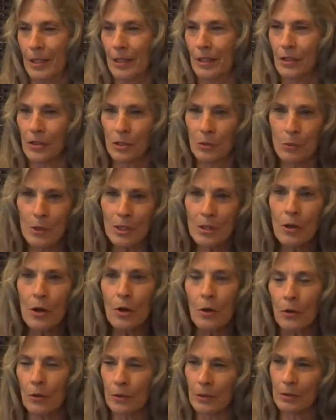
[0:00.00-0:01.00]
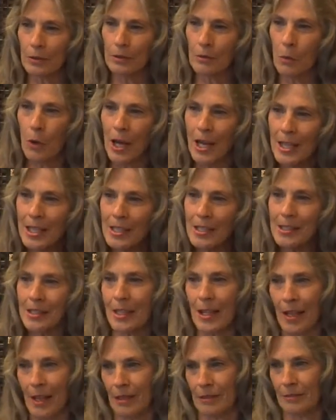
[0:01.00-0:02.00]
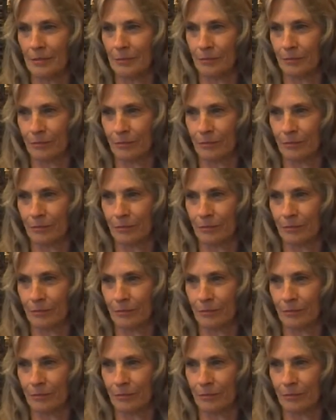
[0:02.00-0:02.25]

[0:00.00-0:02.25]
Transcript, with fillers: There's a withhold. Why is that?